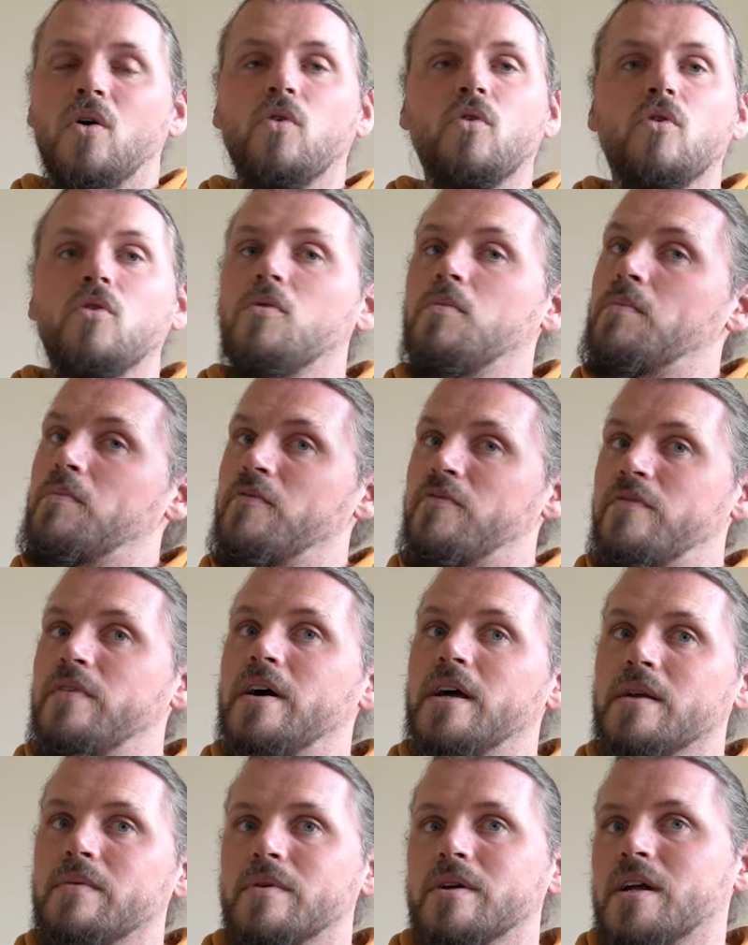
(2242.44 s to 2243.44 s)
or
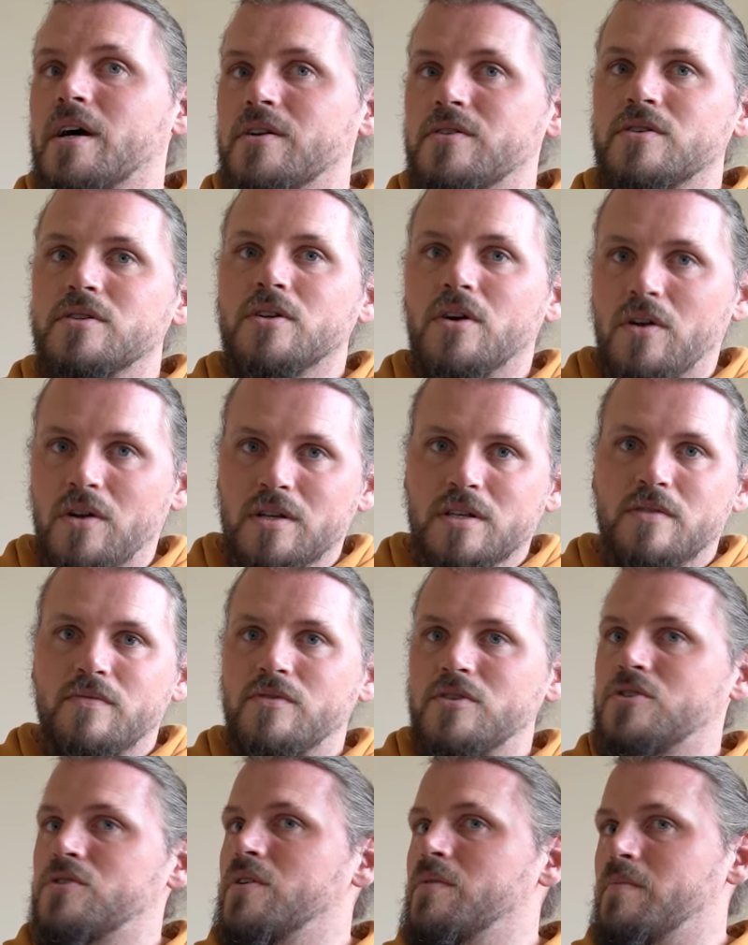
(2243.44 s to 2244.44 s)
$3,100 for a
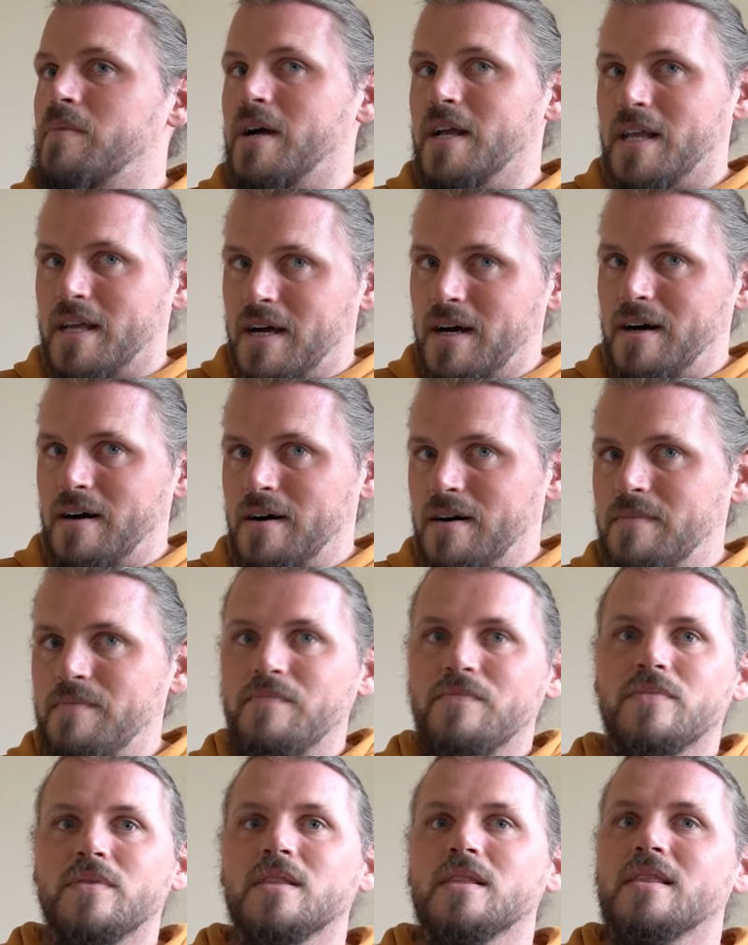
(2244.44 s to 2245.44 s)
trip by car.
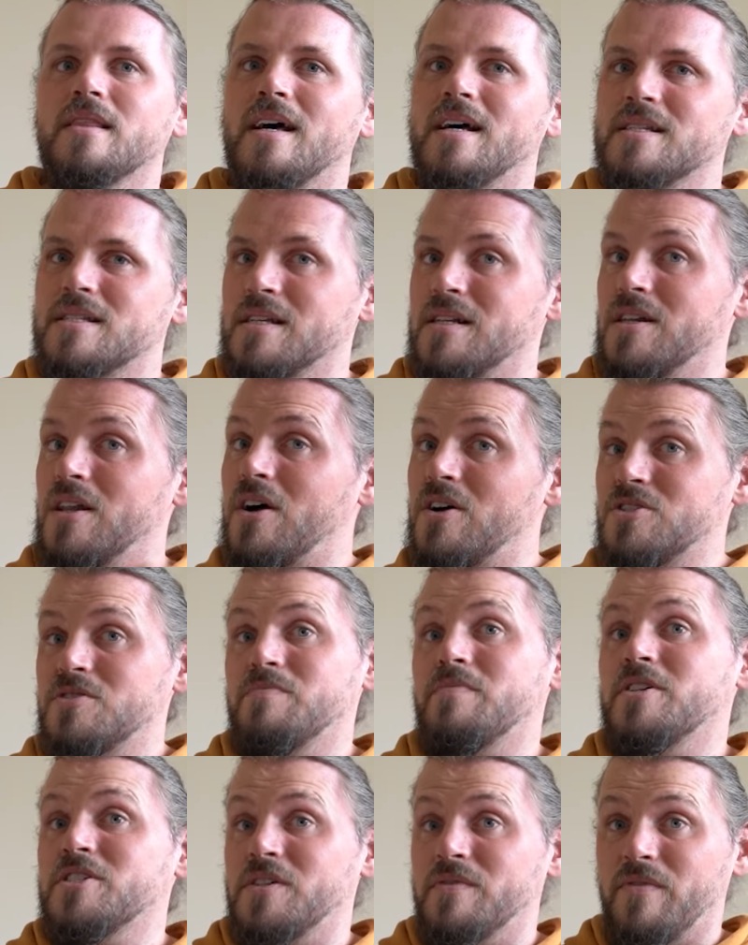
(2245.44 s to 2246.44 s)
That's a larger
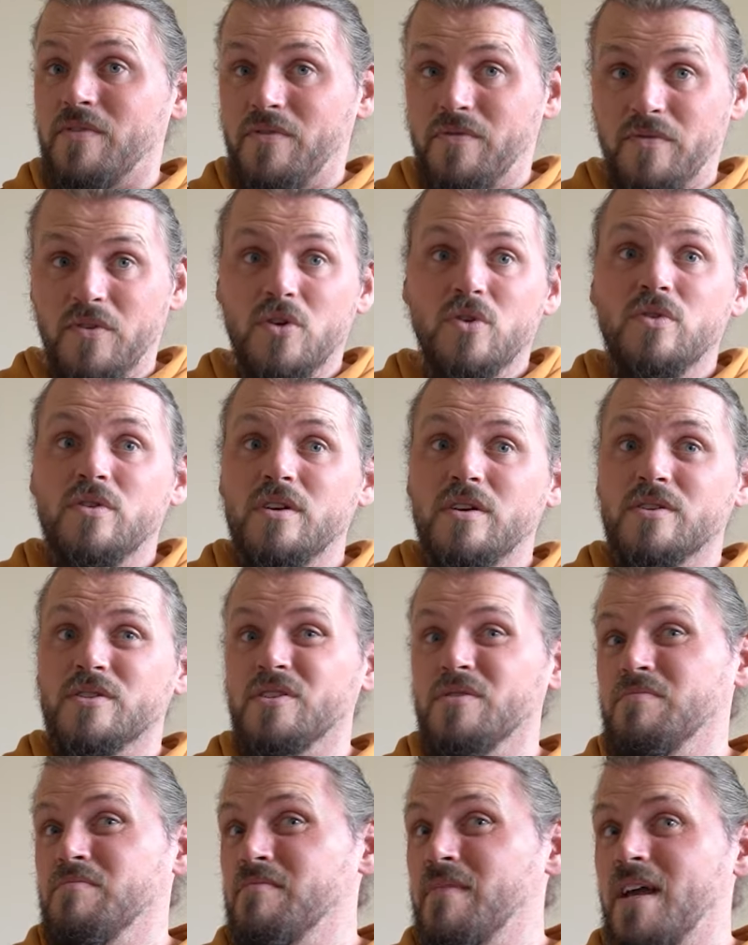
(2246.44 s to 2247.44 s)
budget for food because
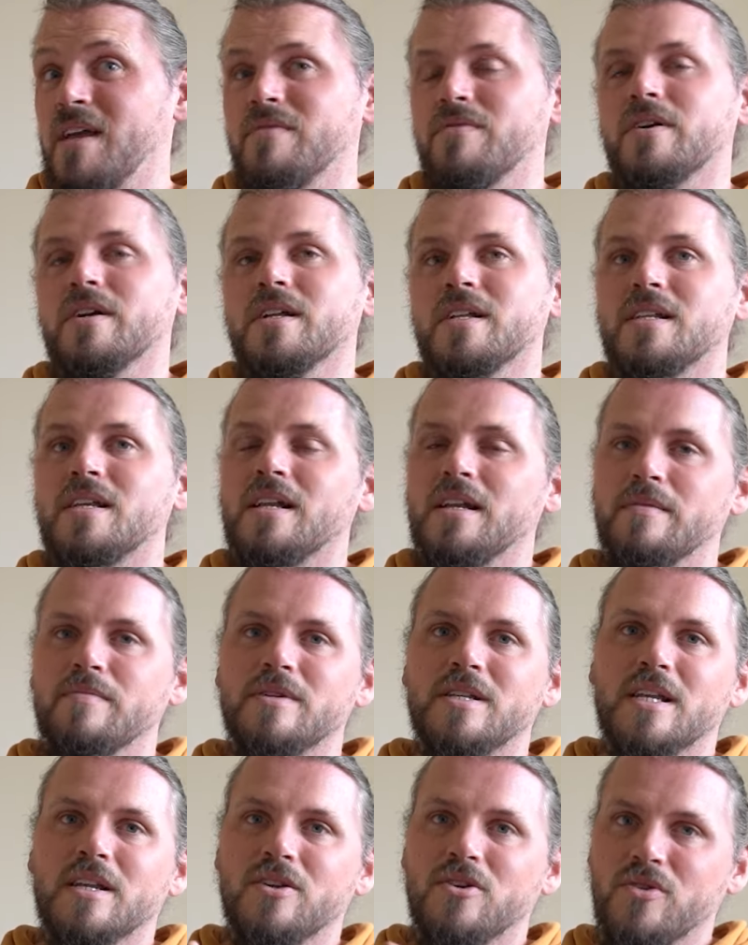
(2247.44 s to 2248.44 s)
you may run into
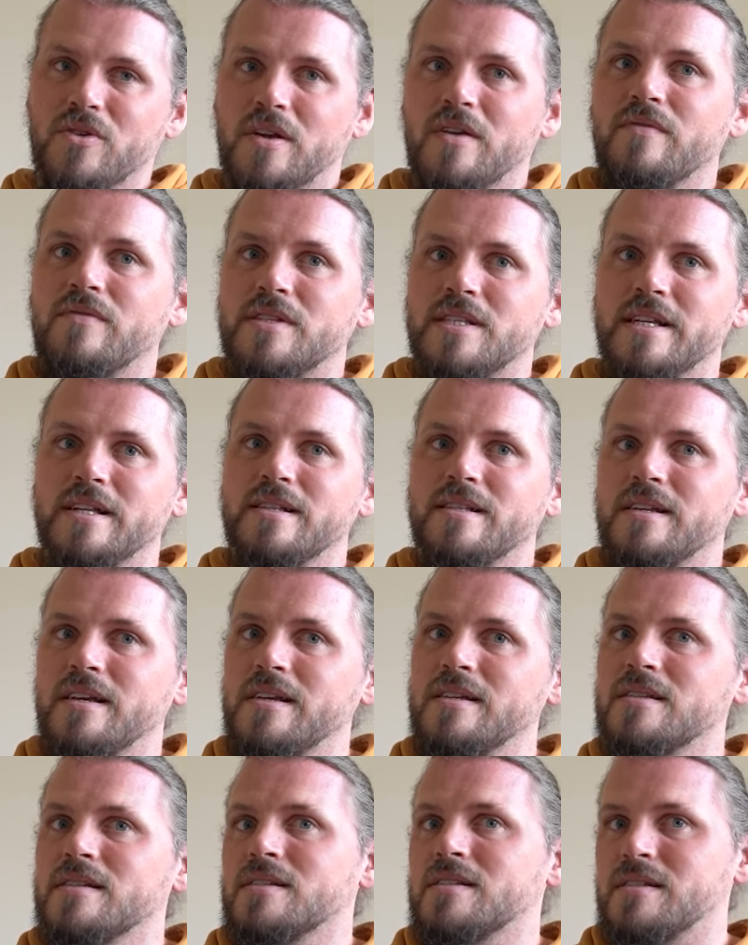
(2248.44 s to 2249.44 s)
limited cooking
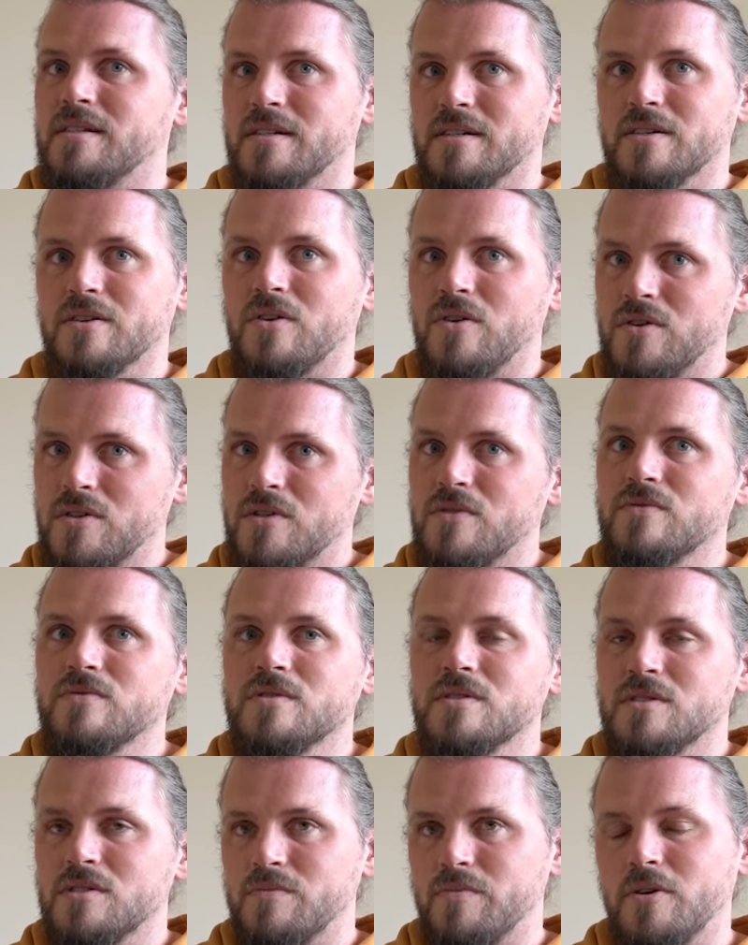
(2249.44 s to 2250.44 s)
facilities at certain hostels
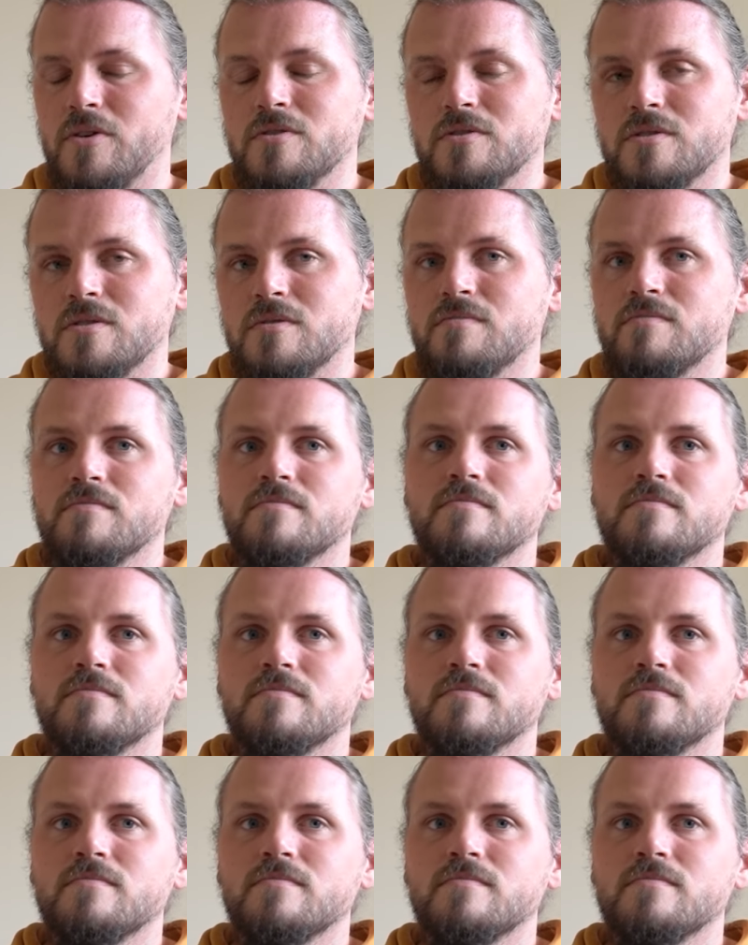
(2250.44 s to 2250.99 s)
and spots.